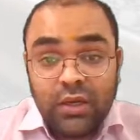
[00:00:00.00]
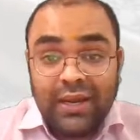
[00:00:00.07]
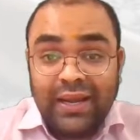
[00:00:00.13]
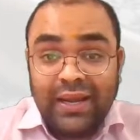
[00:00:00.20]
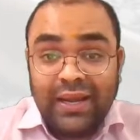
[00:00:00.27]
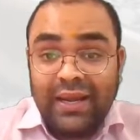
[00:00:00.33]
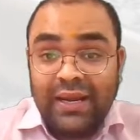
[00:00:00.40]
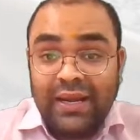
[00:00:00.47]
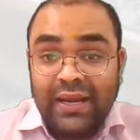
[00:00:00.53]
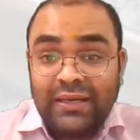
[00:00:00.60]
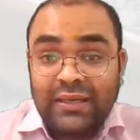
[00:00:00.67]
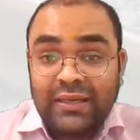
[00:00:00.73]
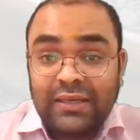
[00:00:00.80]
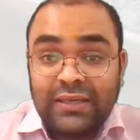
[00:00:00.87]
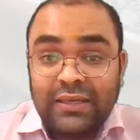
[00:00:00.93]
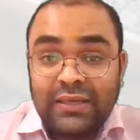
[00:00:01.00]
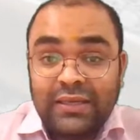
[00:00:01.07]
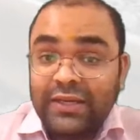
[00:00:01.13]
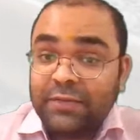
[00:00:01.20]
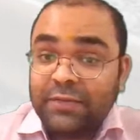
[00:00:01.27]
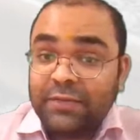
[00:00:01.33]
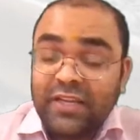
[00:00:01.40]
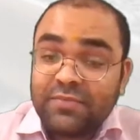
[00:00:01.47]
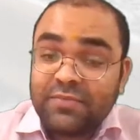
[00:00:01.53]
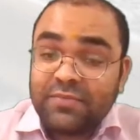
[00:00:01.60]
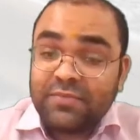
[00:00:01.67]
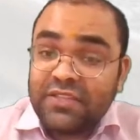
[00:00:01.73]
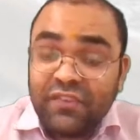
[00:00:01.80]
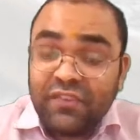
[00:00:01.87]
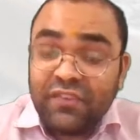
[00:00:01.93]
and it
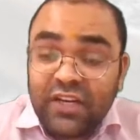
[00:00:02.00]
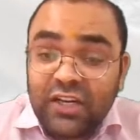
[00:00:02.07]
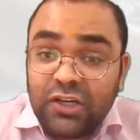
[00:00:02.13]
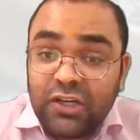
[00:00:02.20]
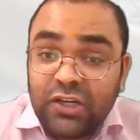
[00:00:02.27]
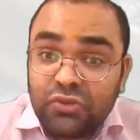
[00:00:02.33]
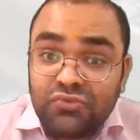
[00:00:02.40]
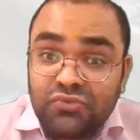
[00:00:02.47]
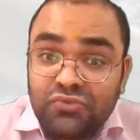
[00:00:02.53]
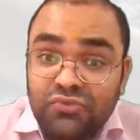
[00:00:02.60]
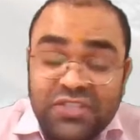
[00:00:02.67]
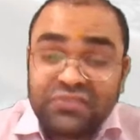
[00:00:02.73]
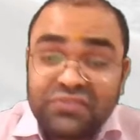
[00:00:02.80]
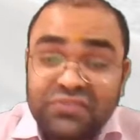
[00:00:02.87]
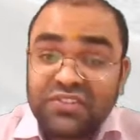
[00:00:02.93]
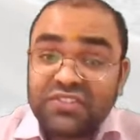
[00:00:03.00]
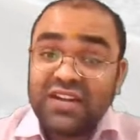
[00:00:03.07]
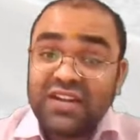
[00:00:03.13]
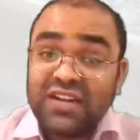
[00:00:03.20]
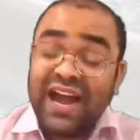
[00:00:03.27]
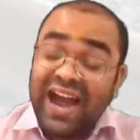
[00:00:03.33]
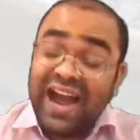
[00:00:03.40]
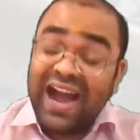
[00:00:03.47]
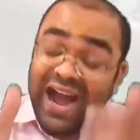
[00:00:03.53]
becomes difficult to transfer the